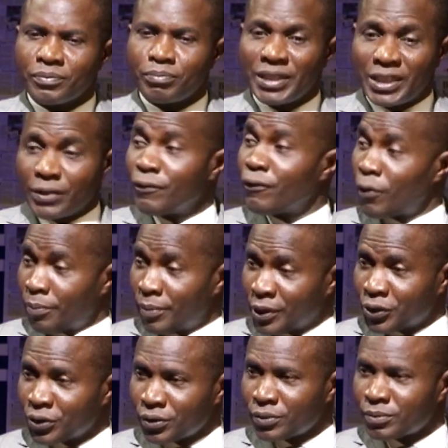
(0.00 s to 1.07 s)

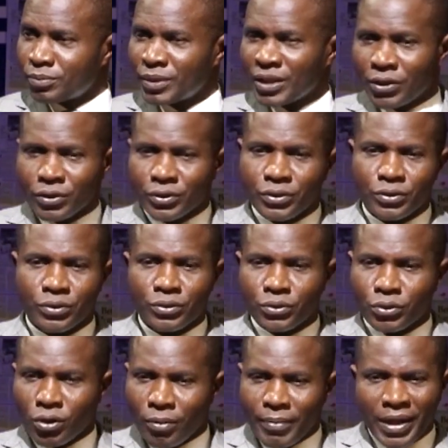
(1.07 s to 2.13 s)
misinformation because
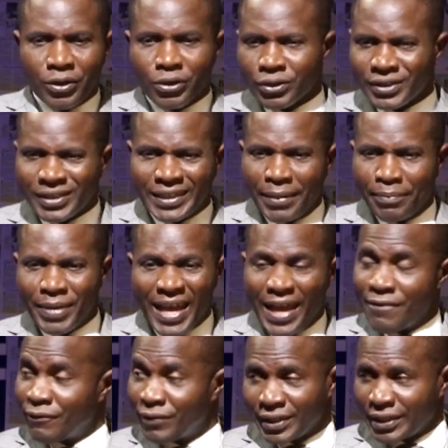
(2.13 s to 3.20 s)
you come across them
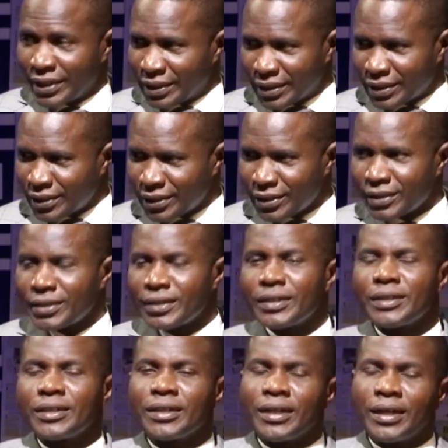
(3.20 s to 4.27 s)
every day
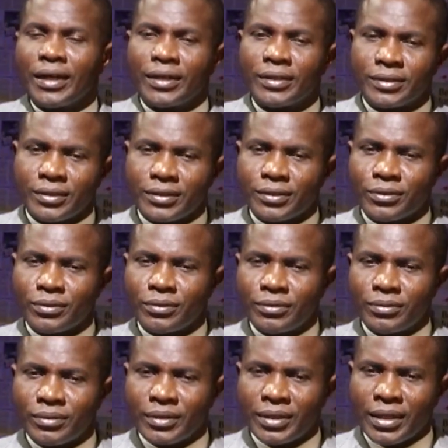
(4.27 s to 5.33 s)
and
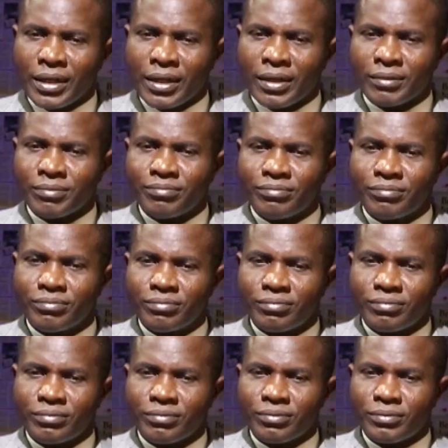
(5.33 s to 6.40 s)
they are
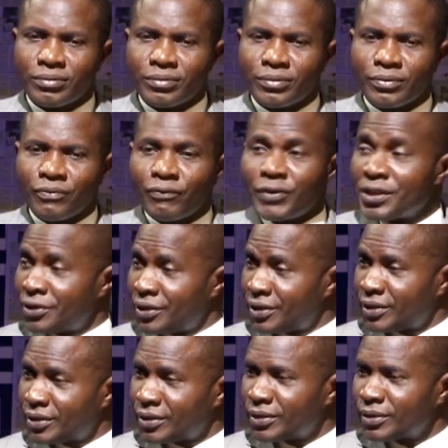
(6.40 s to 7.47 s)

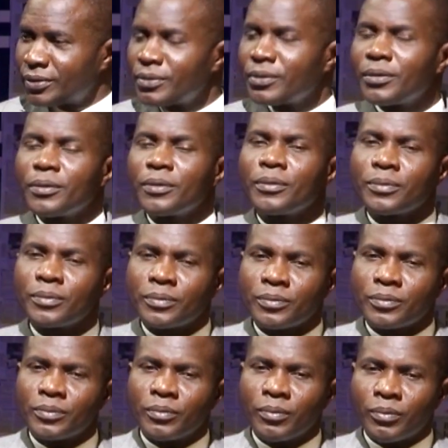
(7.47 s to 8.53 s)
varied.
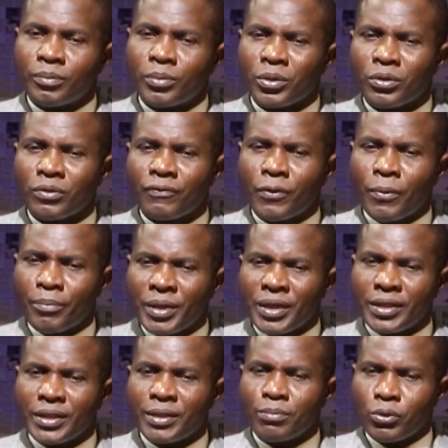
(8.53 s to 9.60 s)
But for
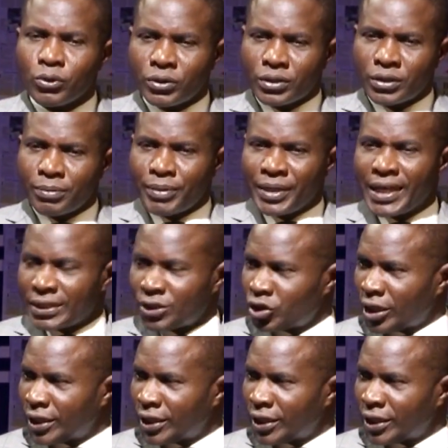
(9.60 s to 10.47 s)
me, the biggest